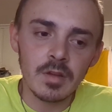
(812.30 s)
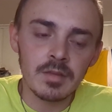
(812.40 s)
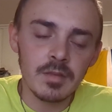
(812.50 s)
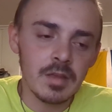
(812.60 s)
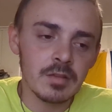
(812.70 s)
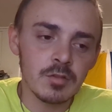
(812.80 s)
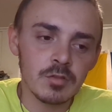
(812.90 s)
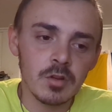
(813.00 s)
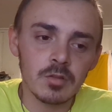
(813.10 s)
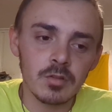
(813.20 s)
And then you
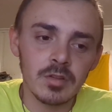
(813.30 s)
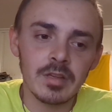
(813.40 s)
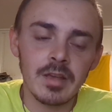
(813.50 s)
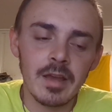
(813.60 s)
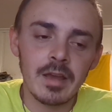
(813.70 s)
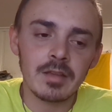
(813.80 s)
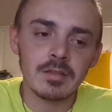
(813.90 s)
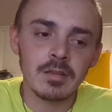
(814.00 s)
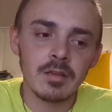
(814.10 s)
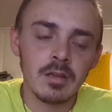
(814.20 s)
start looking
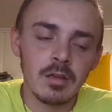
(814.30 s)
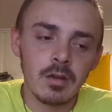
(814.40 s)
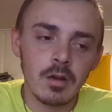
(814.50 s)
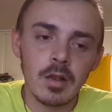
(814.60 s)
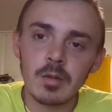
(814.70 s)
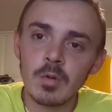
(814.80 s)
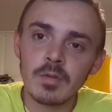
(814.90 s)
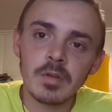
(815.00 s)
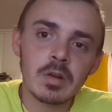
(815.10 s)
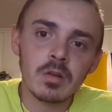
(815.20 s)
at, all right, well,
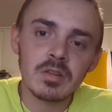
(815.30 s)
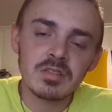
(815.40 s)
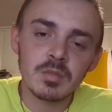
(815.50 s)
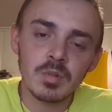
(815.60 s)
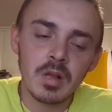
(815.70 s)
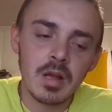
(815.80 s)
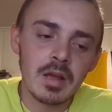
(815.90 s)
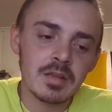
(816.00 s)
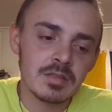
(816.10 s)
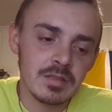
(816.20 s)
I've got all these
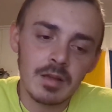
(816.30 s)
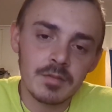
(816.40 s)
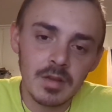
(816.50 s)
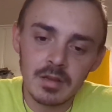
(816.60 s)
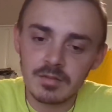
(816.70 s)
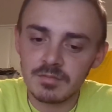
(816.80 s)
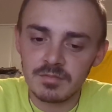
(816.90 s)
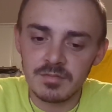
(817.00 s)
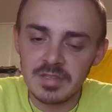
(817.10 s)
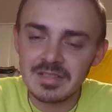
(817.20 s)
supplies. I've got
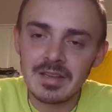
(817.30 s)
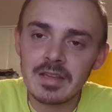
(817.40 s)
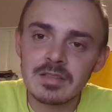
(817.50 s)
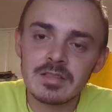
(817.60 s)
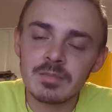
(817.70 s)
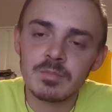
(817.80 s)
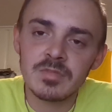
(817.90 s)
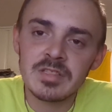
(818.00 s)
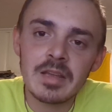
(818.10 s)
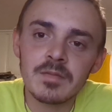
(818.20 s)
this nice
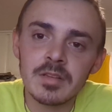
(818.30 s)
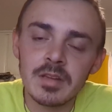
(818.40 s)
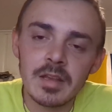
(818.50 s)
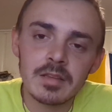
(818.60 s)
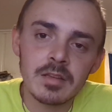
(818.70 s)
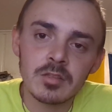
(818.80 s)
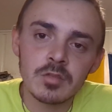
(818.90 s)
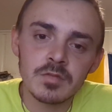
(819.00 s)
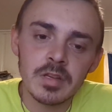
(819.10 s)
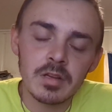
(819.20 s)
safety net that
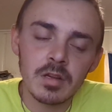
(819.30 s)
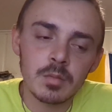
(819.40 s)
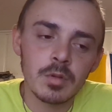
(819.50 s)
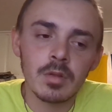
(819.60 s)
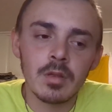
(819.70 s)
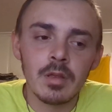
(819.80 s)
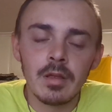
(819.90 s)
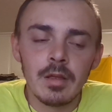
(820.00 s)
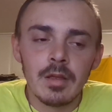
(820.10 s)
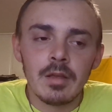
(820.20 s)
you've set up.
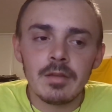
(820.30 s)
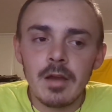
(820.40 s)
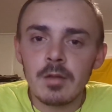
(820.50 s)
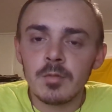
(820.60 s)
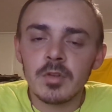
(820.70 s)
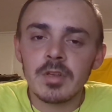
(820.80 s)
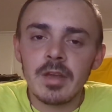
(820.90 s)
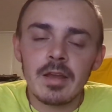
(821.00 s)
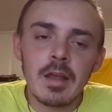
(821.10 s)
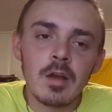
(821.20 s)
Now I'm looking
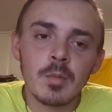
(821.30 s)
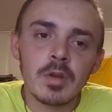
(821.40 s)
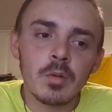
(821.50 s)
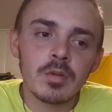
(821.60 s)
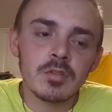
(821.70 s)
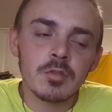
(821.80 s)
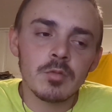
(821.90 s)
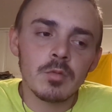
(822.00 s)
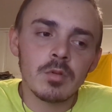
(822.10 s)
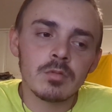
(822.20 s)
at, how am I going
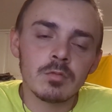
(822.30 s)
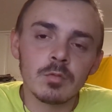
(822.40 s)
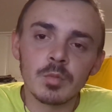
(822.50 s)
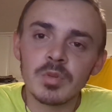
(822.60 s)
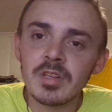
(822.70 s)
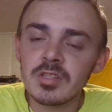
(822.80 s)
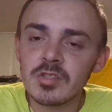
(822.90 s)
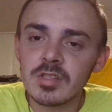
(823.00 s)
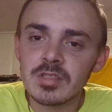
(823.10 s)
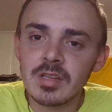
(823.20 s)
to replenish
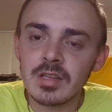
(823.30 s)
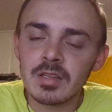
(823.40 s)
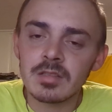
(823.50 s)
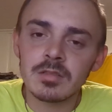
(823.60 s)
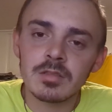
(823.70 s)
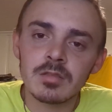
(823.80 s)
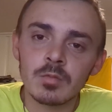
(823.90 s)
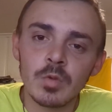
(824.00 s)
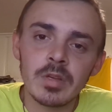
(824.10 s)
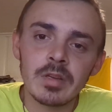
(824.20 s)
these things
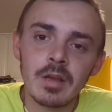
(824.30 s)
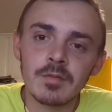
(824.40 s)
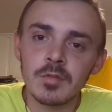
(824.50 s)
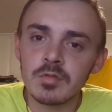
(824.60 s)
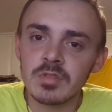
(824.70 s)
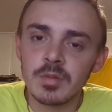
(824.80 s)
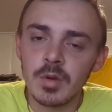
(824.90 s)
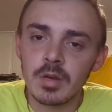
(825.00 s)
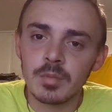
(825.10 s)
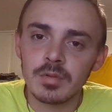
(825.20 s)
when I've used them
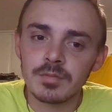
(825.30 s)
up?